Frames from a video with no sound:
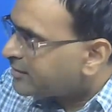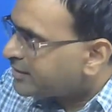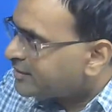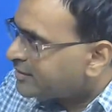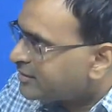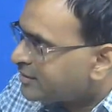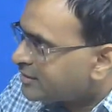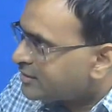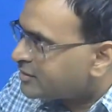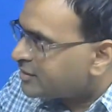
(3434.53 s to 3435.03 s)

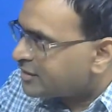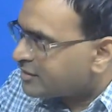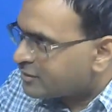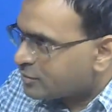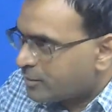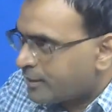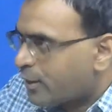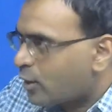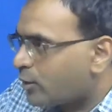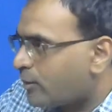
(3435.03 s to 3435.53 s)
sensor, just
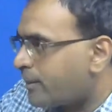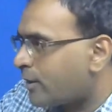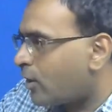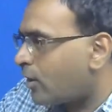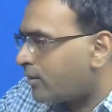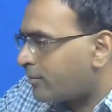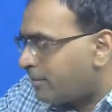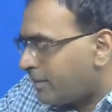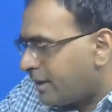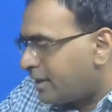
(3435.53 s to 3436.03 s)
you may
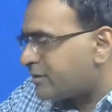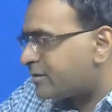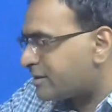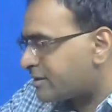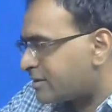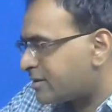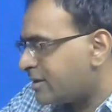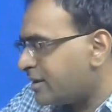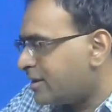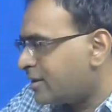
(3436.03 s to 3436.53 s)
not place
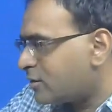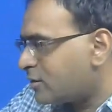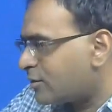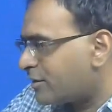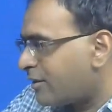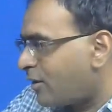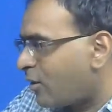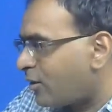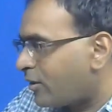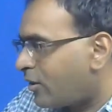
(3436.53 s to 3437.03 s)
it
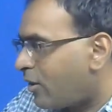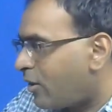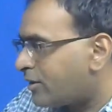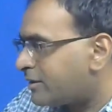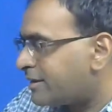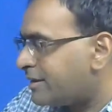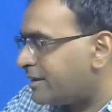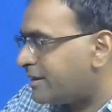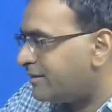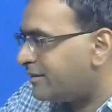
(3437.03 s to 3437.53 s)

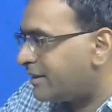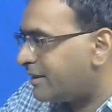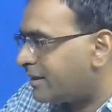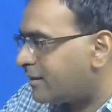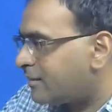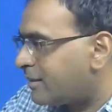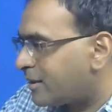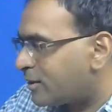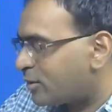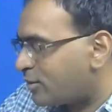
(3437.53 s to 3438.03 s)
on the
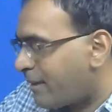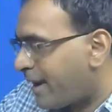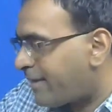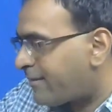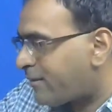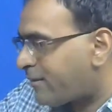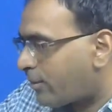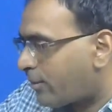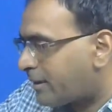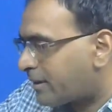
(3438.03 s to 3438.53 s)
wheel, but you might
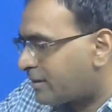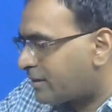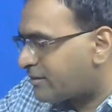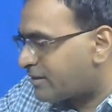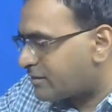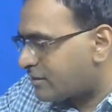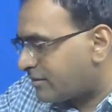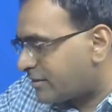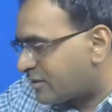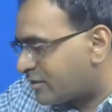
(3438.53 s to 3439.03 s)
have an optical
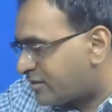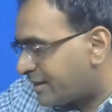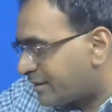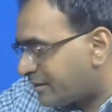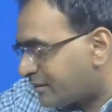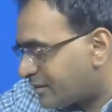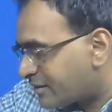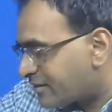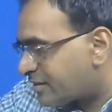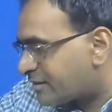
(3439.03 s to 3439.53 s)
sensor which
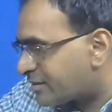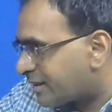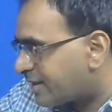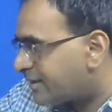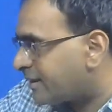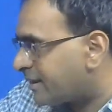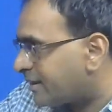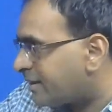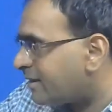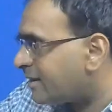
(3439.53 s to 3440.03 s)
senses a
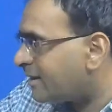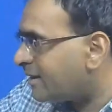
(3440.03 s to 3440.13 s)
signal.